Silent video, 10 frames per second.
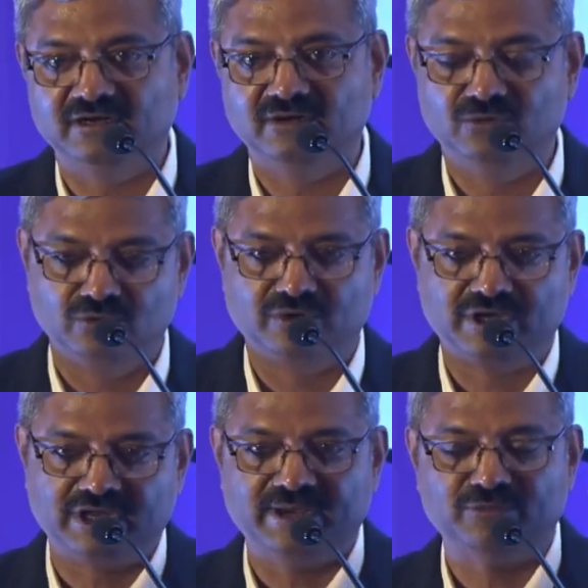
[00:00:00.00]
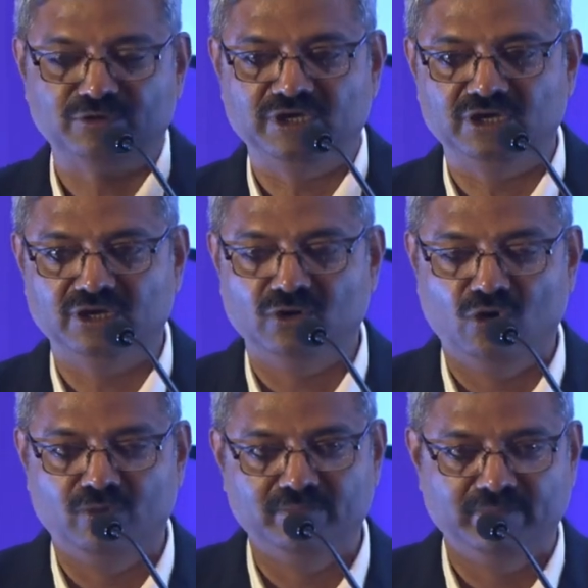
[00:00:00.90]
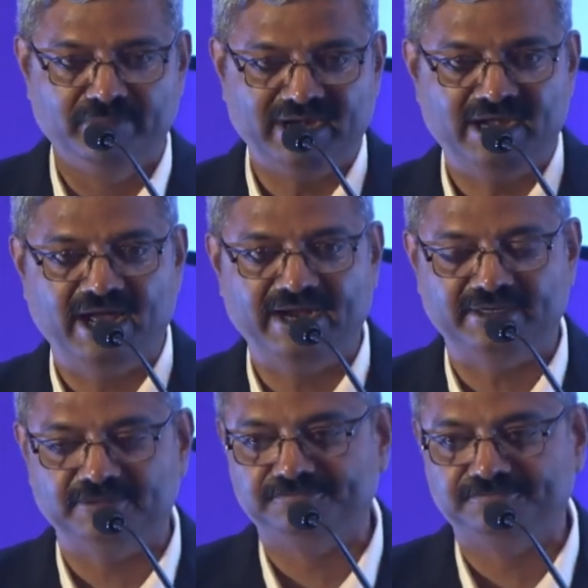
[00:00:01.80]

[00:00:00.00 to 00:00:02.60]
who came to the home midnight.